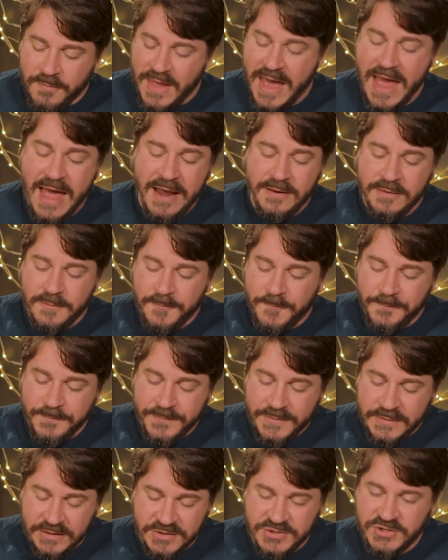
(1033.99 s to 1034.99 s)
That
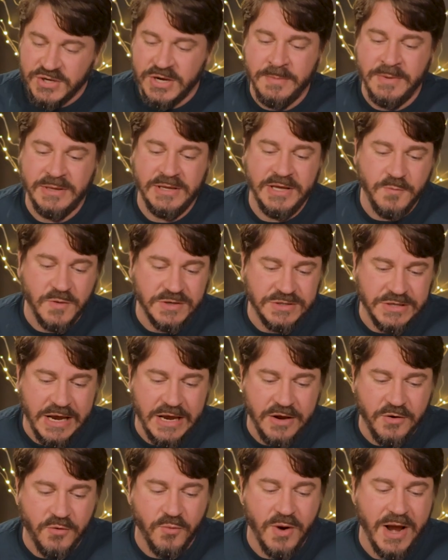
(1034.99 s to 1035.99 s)
legitimately was a
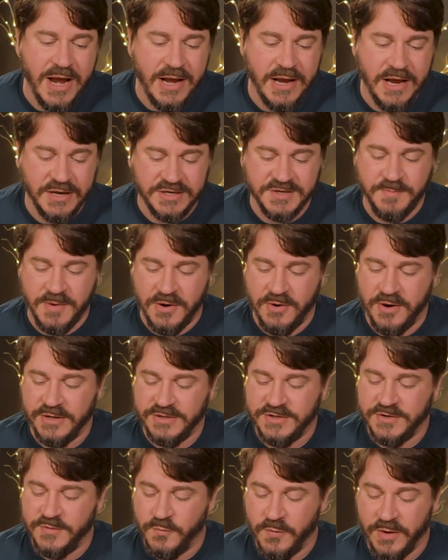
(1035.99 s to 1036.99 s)
great
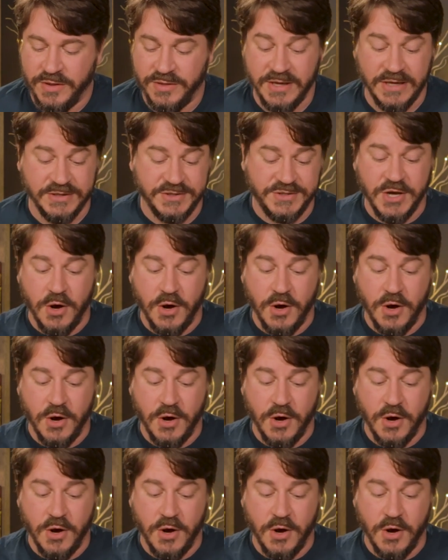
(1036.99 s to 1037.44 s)
experience with this.